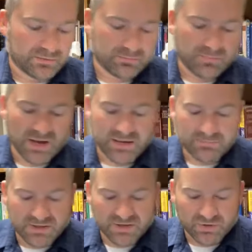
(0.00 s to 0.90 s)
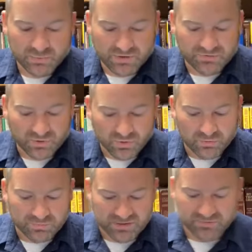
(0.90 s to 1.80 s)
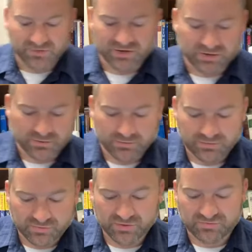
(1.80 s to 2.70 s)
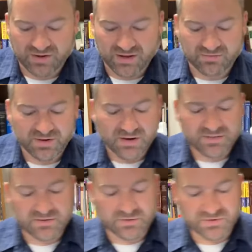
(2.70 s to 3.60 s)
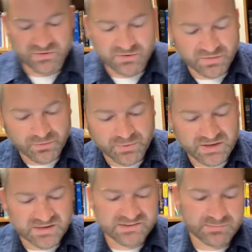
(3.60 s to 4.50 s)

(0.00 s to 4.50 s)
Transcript: mighty men who were of old men of renown. Verse 5. Then the Lord saw that the wickedness of